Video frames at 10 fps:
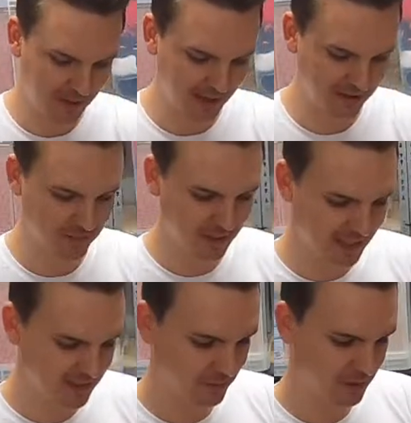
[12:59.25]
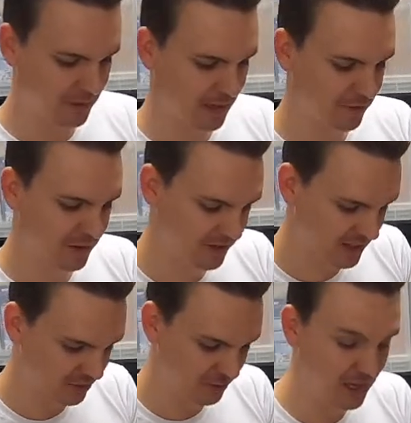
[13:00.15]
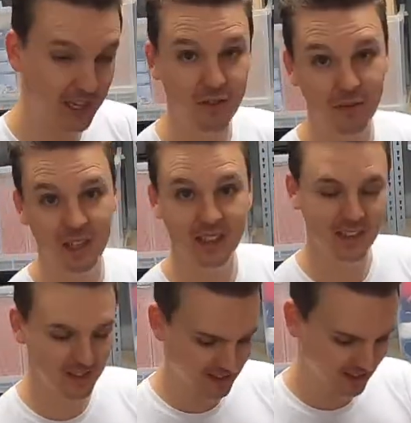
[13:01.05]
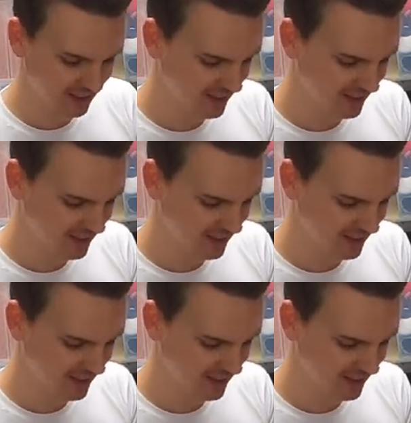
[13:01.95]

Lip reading: Paid £1.50 from cash converters.